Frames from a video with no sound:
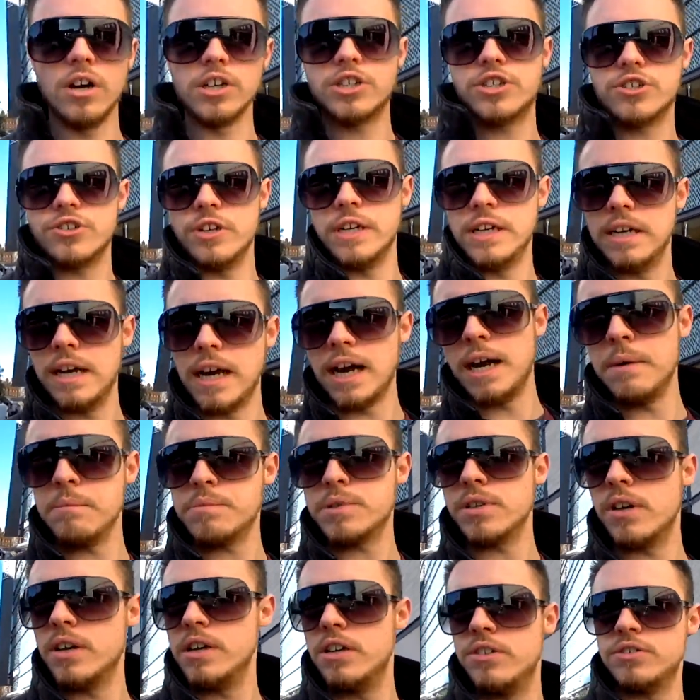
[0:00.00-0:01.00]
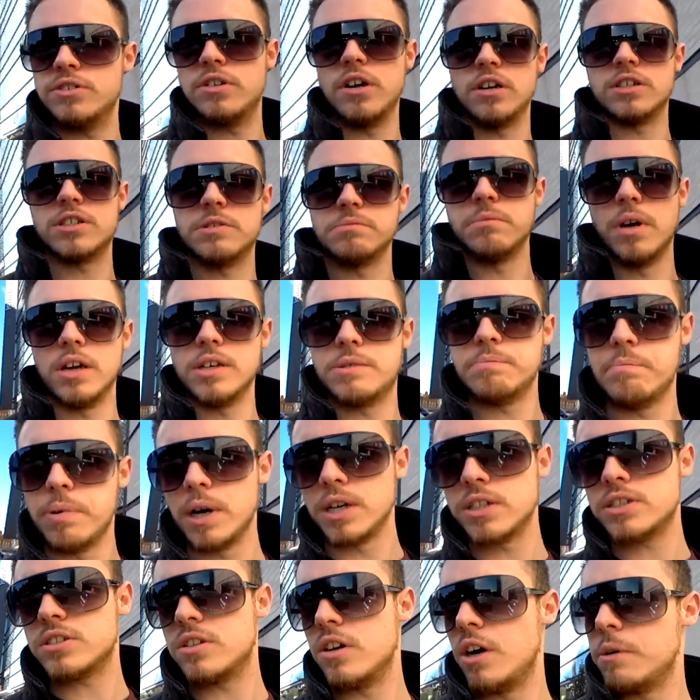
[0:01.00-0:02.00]
got street lamps, I you got some nice
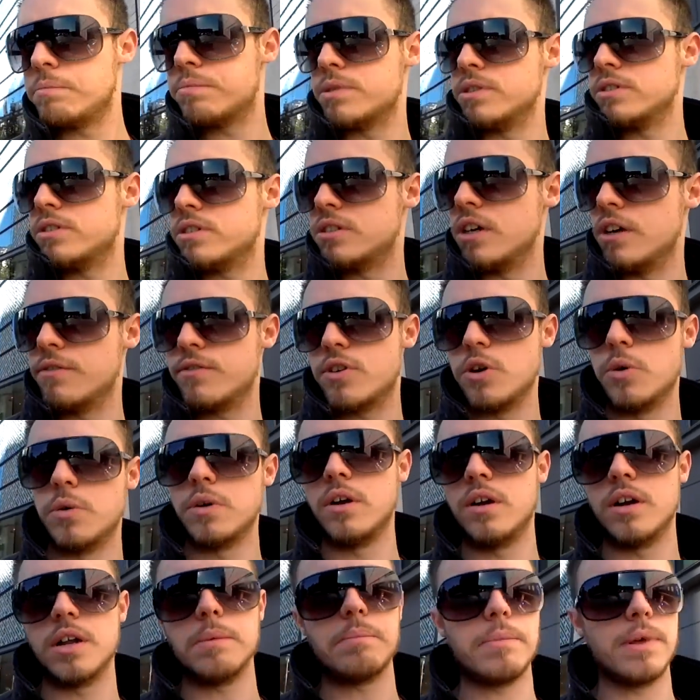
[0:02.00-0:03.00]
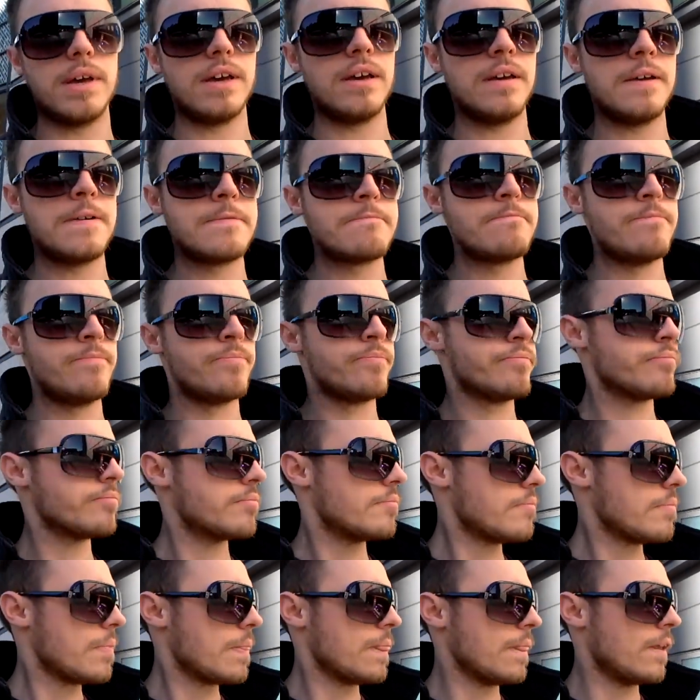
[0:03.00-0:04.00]
bus stops and stuff going on up there.
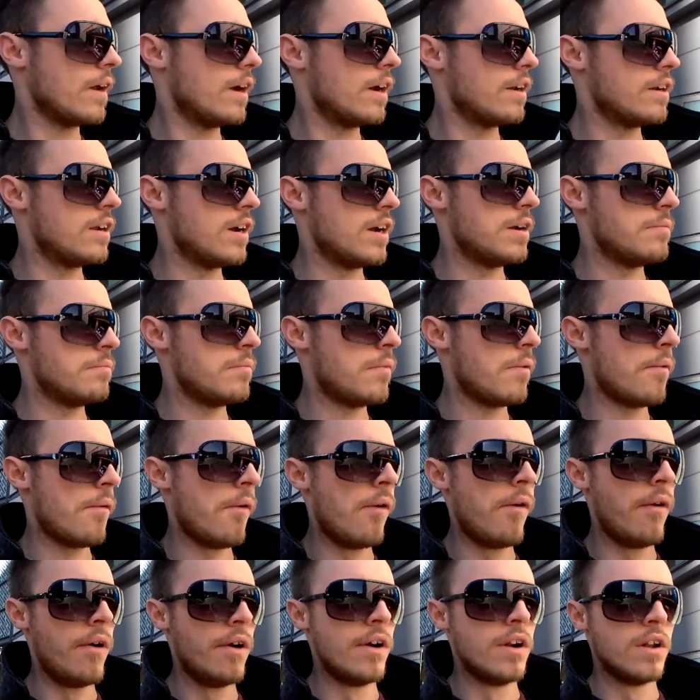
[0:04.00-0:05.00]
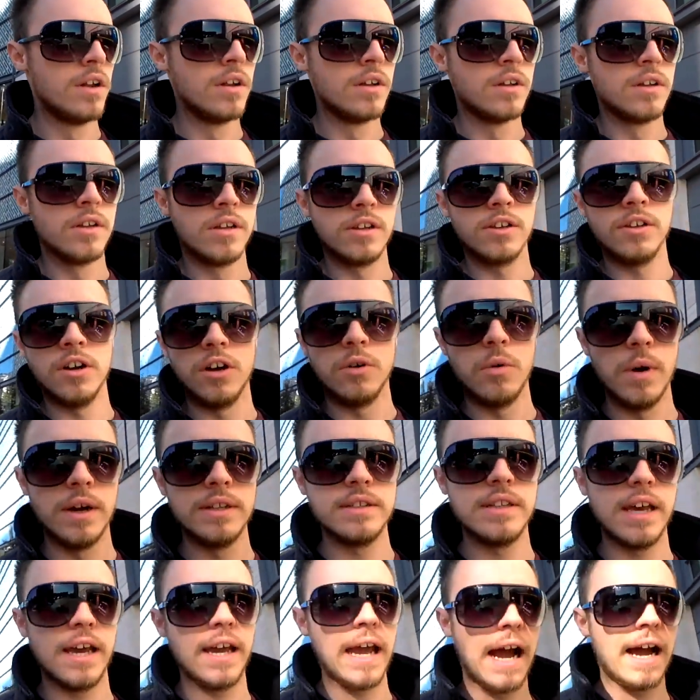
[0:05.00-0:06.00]
And um, you know, one
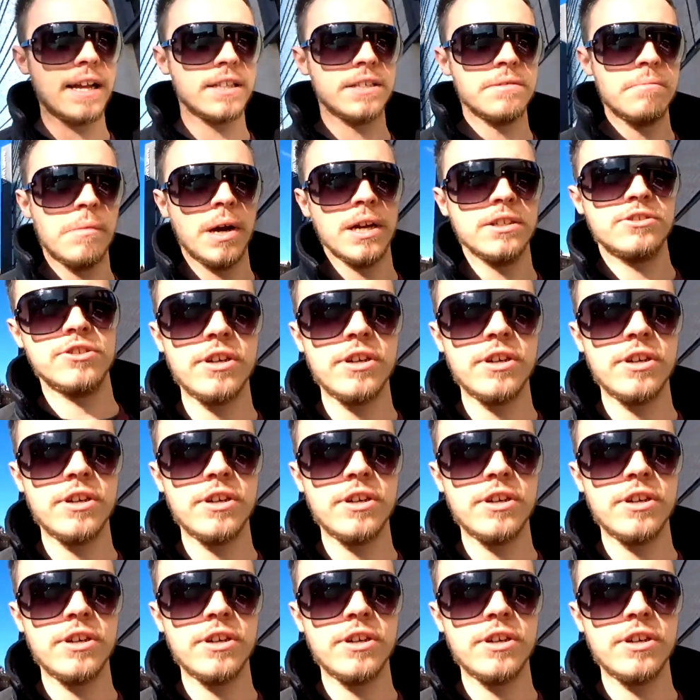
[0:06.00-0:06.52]
day Adam might